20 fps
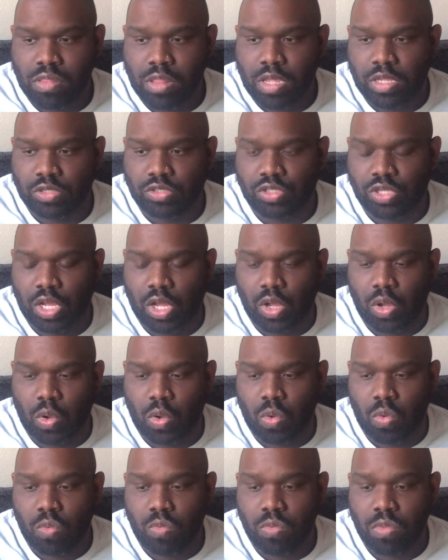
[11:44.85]

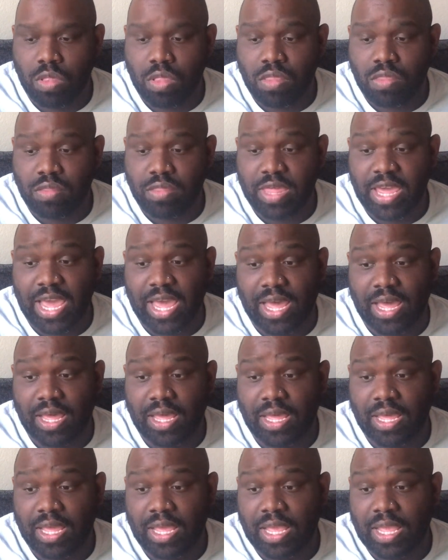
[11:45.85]
So, yeah.
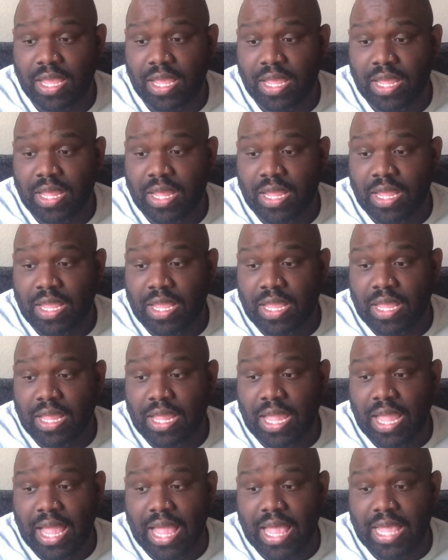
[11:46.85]

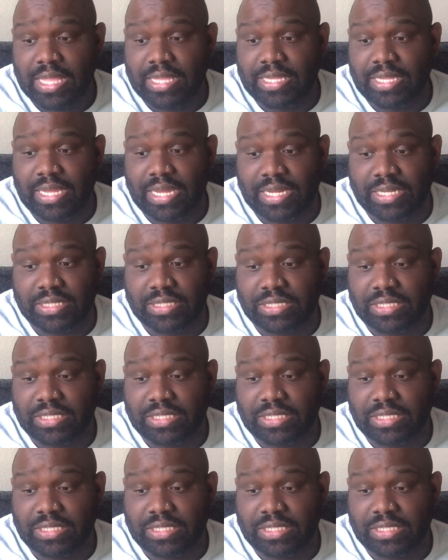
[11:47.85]
Yeah,